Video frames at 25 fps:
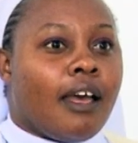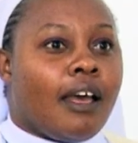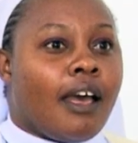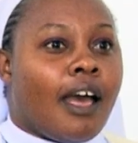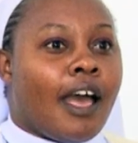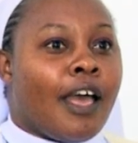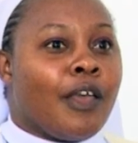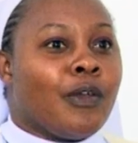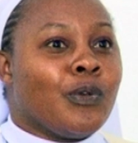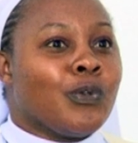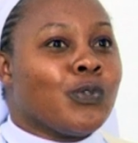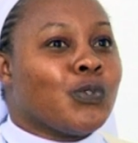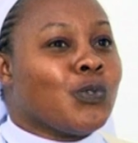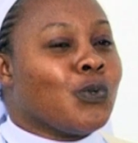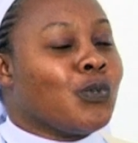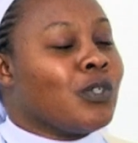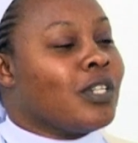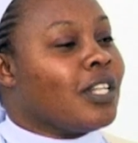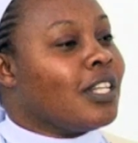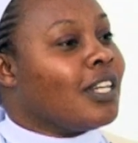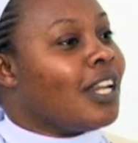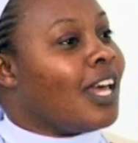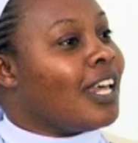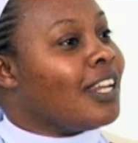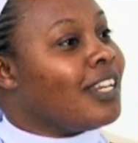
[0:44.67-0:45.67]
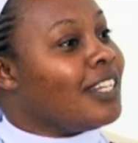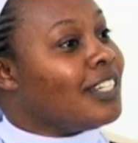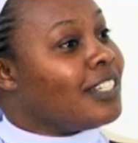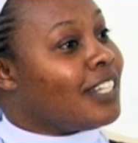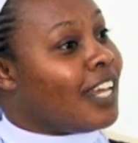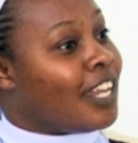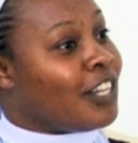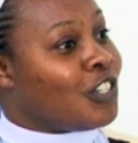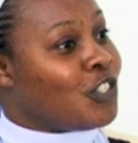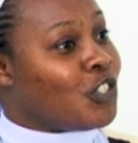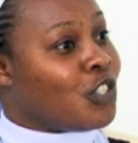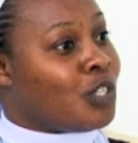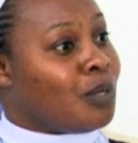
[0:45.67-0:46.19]
I also did an
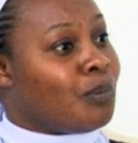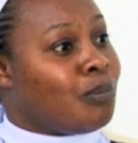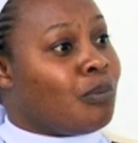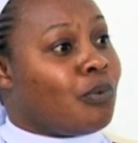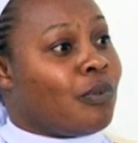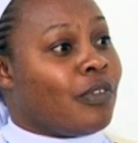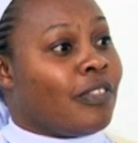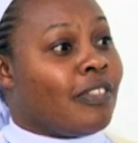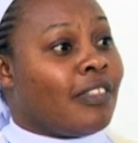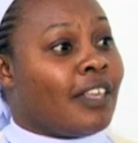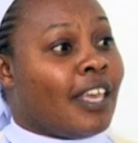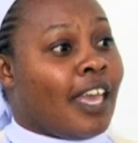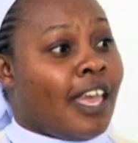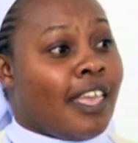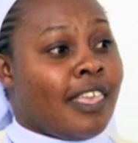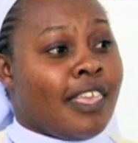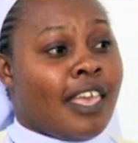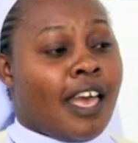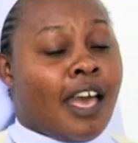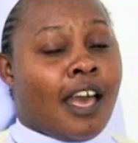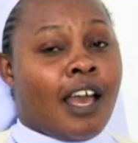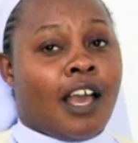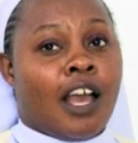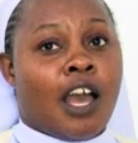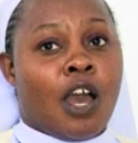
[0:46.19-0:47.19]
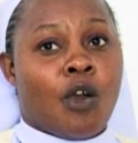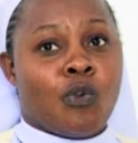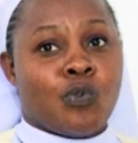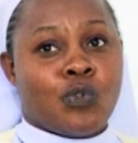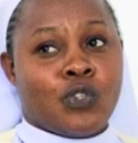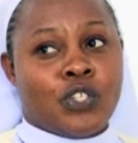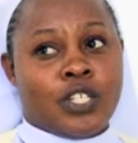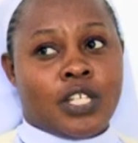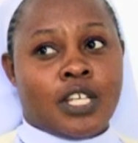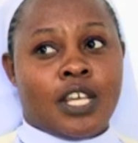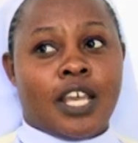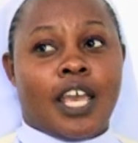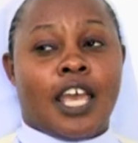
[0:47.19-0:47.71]
internship with Kenya
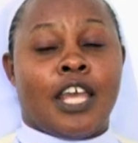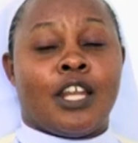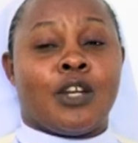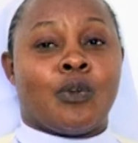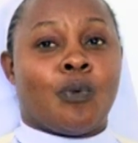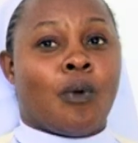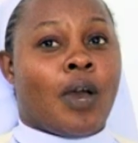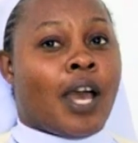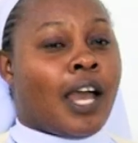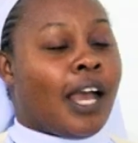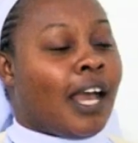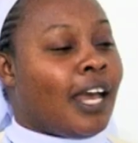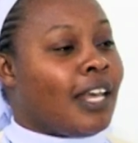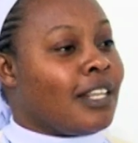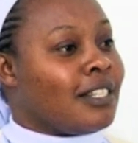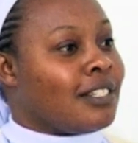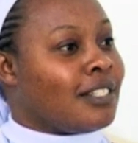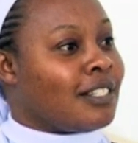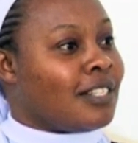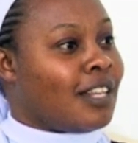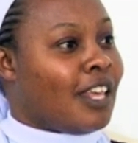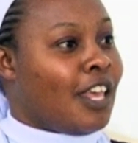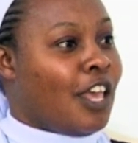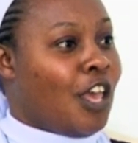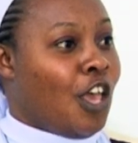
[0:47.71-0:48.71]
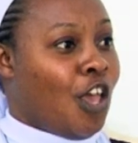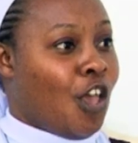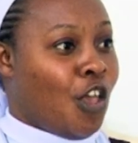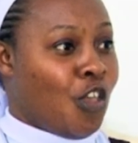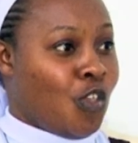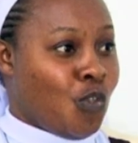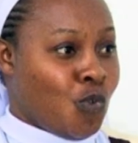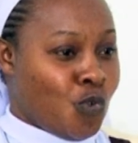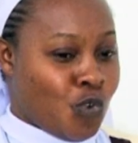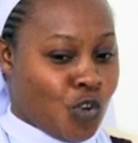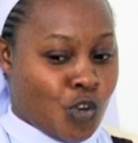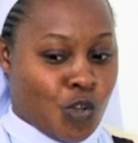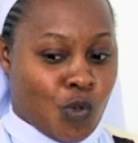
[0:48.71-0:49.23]
County and Workers
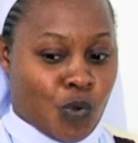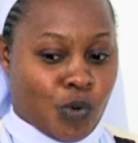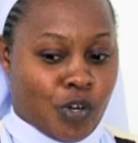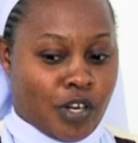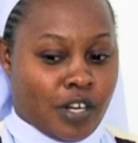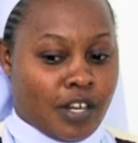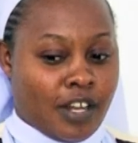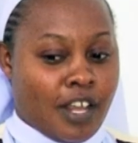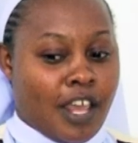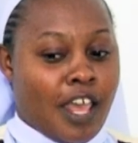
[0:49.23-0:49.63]
Union.